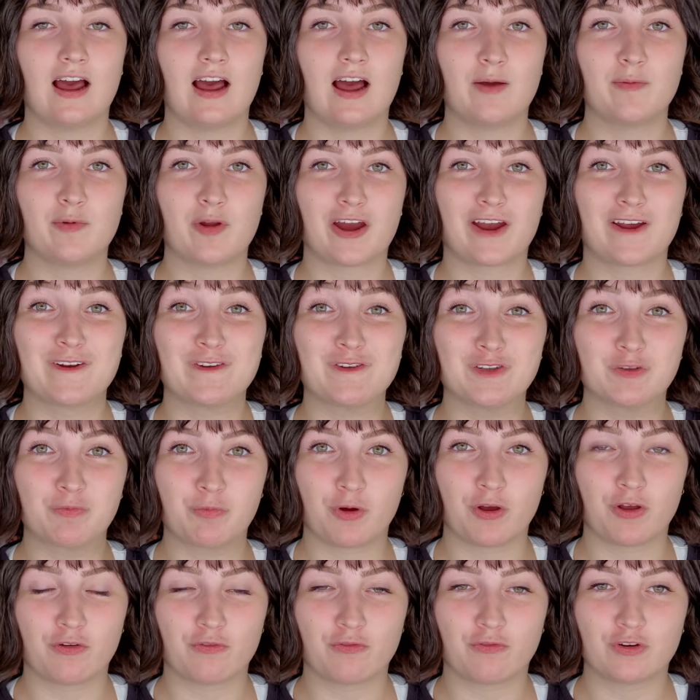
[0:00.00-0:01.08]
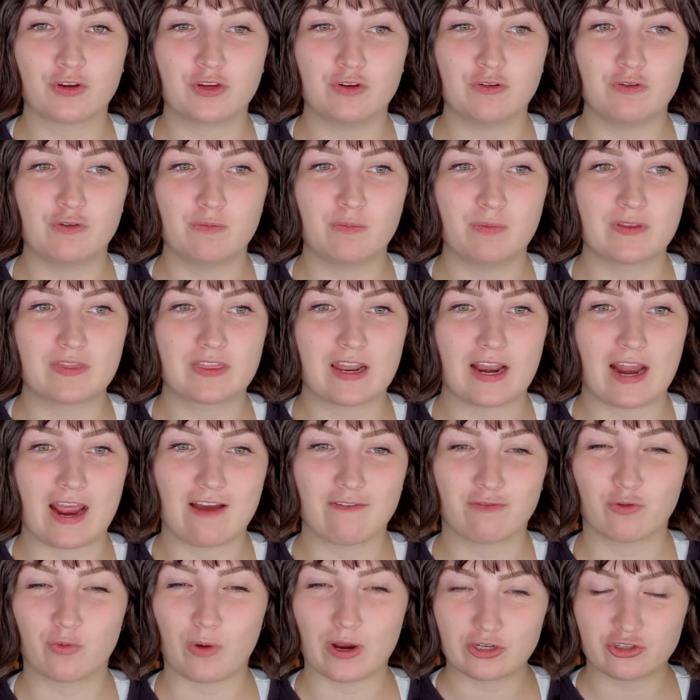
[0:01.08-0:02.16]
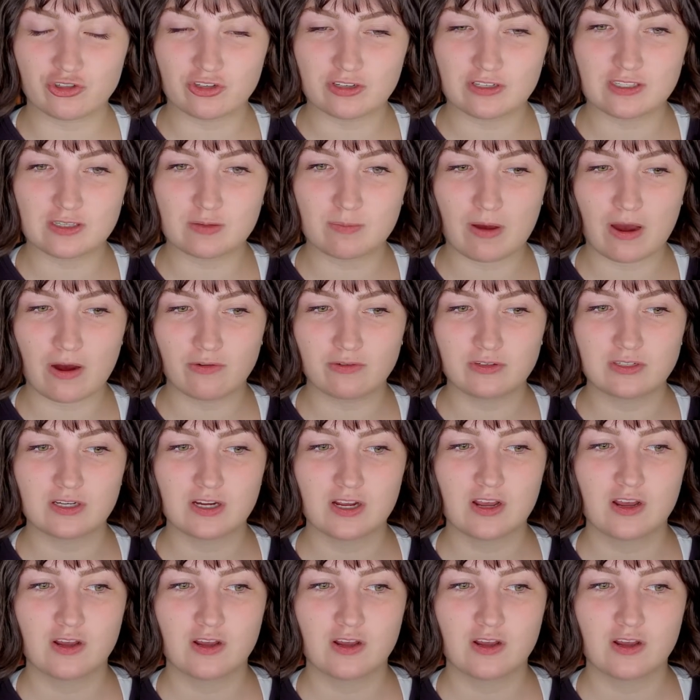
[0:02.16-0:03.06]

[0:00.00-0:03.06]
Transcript: I'm not going to spoil for you, but that I have questions about,